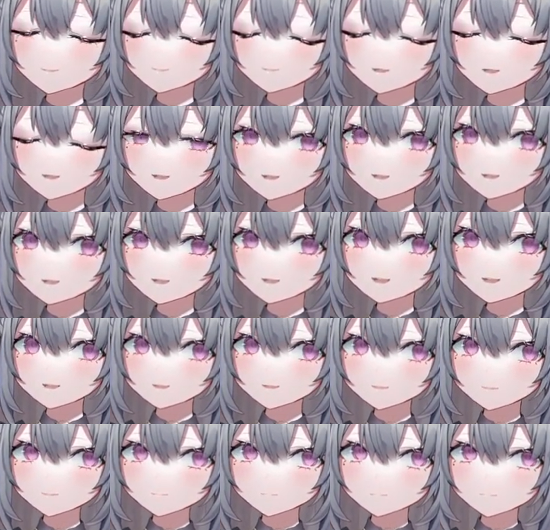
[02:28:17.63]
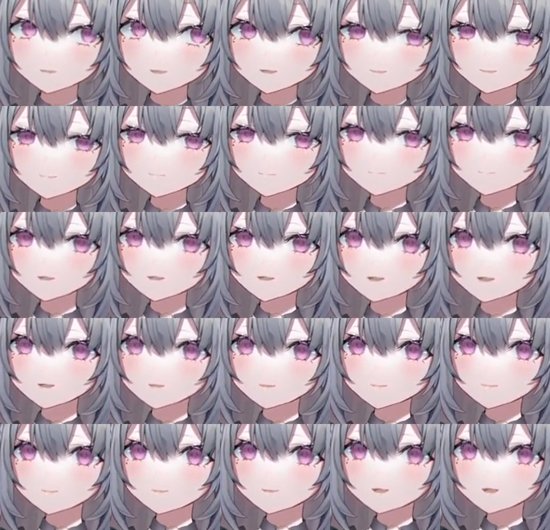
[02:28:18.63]
so I'll eat like little bits of
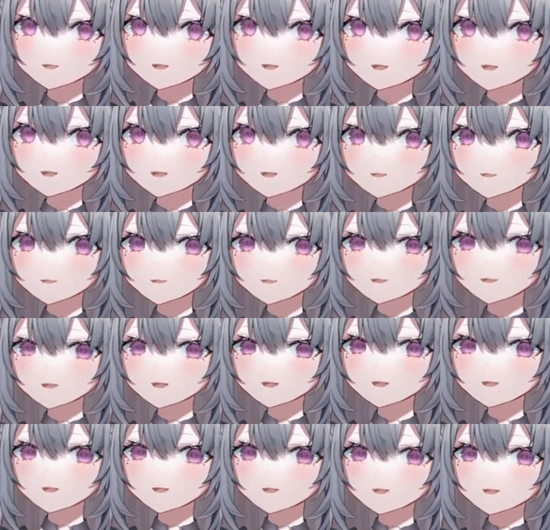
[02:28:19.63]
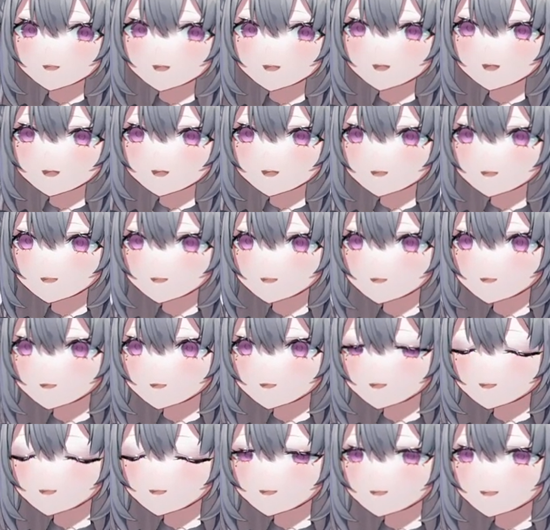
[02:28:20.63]
things. Mm. And then
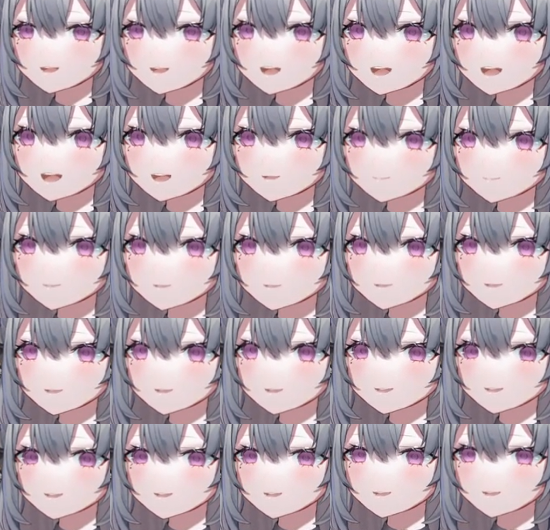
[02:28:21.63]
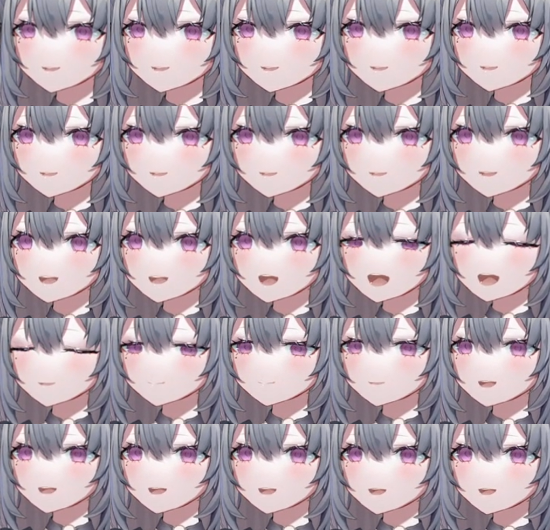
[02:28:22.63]
I will have
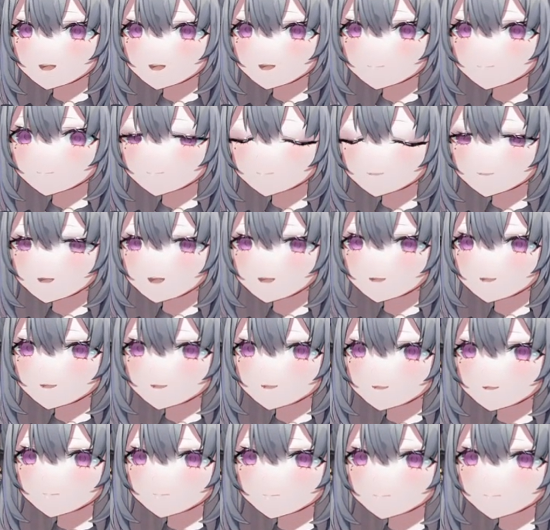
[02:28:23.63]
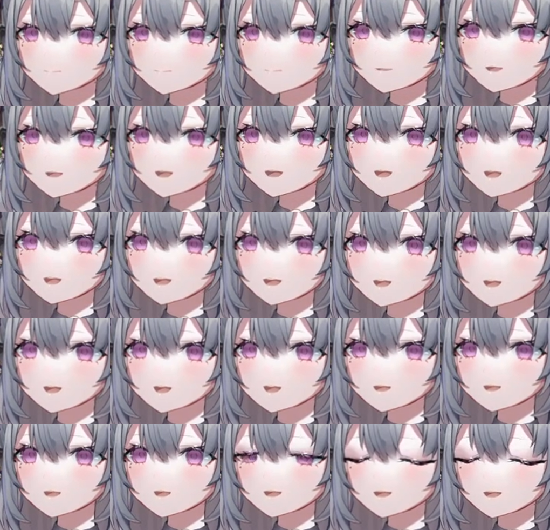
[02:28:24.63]
like a relatively
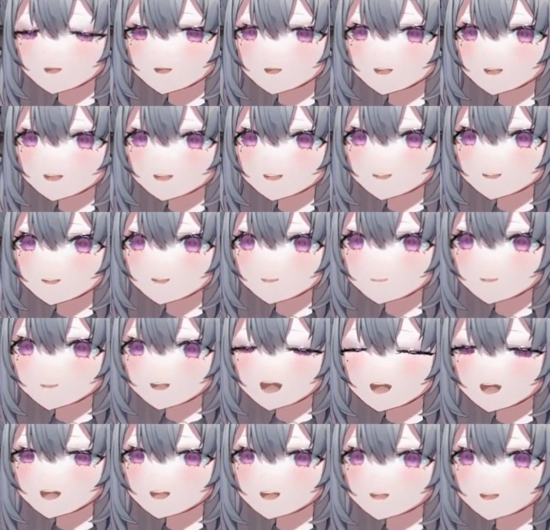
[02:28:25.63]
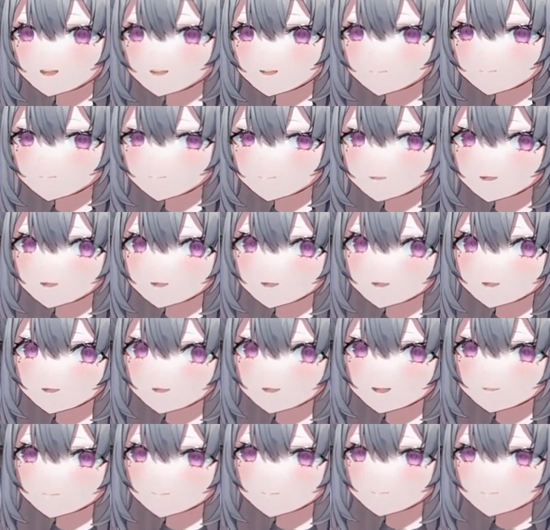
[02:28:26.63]
mm. sized,
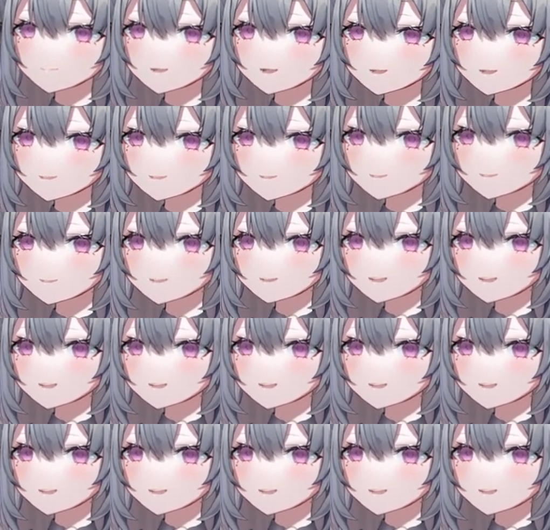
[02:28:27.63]
mid-sized meal.